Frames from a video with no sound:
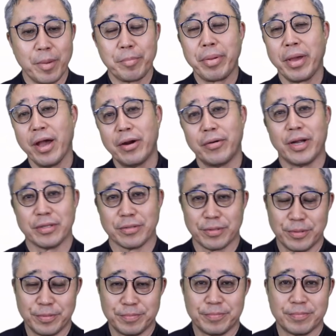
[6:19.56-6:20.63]
parent.
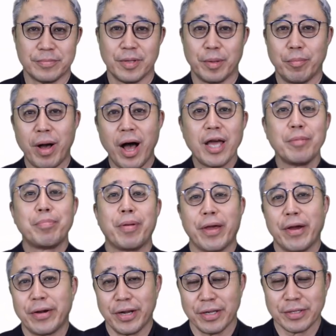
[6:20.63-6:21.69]
My
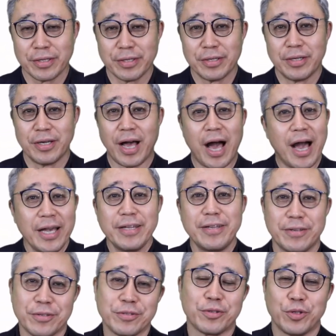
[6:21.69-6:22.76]
parent, I
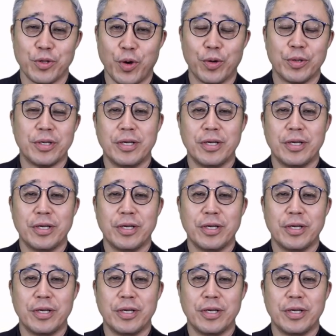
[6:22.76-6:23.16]
didn't know.